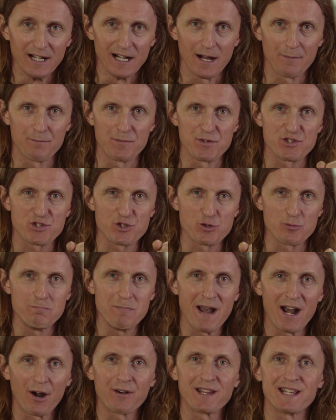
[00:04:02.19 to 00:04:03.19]
of the
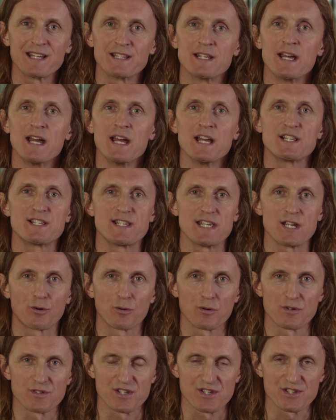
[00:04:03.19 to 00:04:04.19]
Sumerian
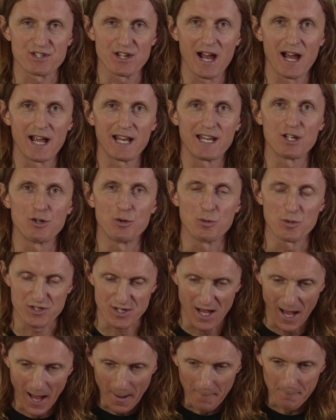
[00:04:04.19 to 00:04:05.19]
secret society who
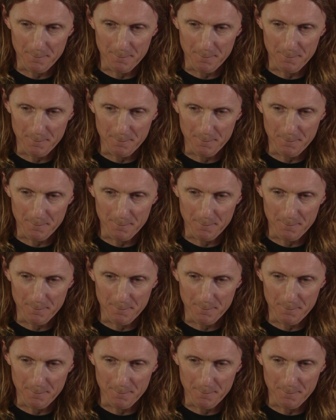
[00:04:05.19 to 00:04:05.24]
is